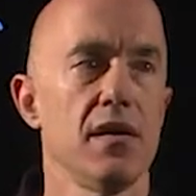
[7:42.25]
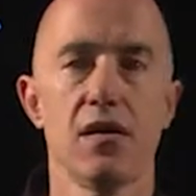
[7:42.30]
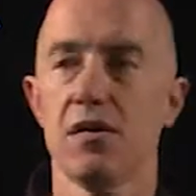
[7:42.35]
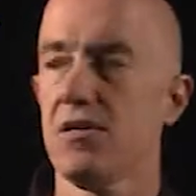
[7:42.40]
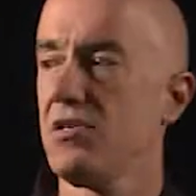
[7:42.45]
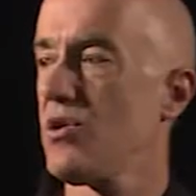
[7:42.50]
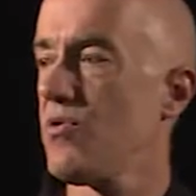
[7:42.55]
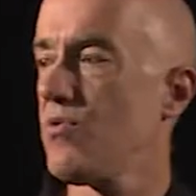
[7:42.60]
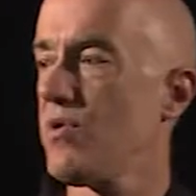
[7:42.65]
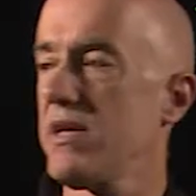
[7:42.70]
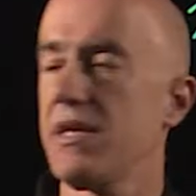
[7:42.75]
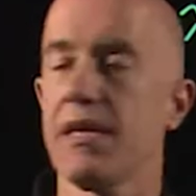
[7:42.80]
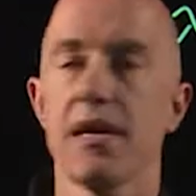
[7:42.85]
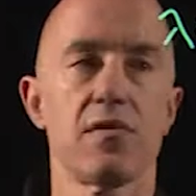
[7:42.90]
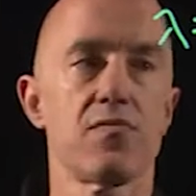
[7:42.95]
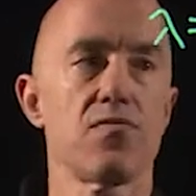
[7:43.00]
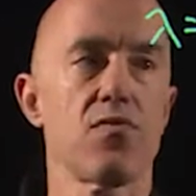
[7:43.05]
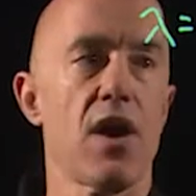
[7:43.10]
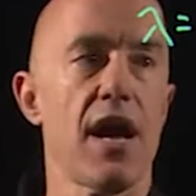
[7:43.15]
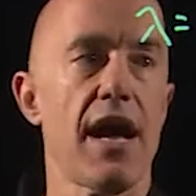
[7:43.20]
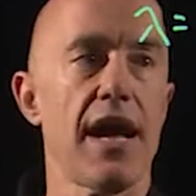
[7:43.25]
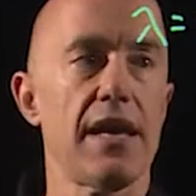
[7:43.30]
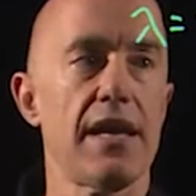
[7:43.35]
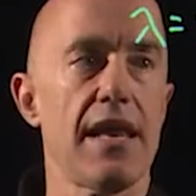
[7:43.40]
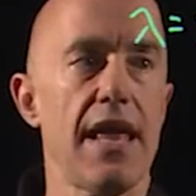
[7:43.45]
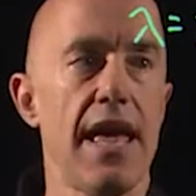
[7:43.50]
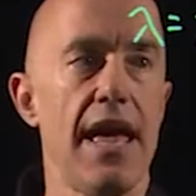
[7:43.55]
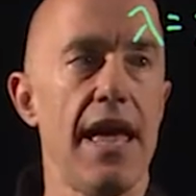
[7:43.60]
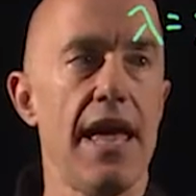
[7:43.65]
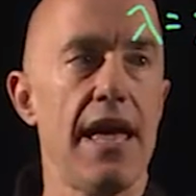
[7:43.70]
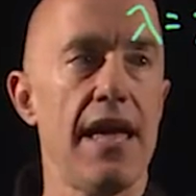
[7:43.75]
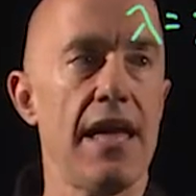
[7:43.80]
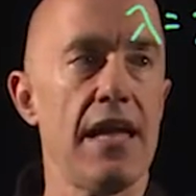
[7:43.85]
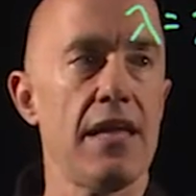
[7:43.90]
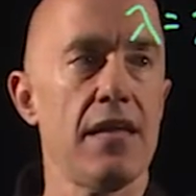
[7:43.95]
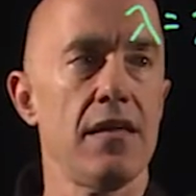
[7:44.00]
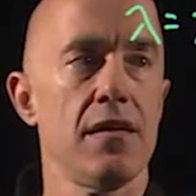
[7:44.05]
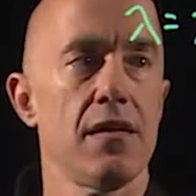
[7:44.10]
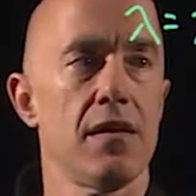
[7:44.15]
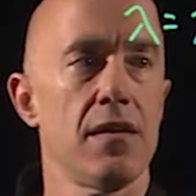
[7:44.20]
So we can write
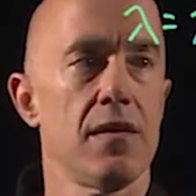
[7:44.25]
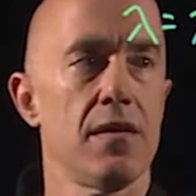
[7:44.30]
a